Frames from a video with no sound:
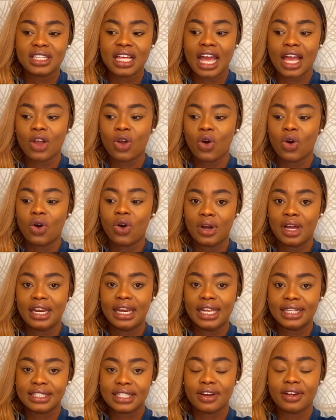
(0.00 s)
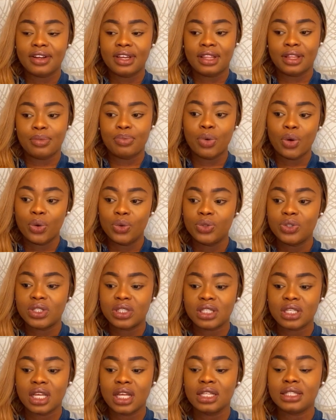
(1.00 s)
I got a letter in the
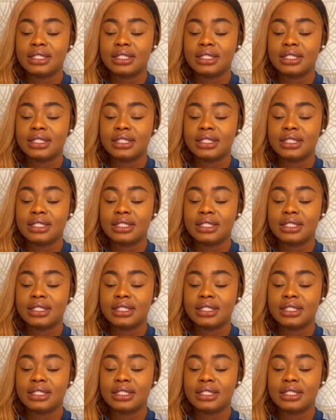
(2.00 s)
post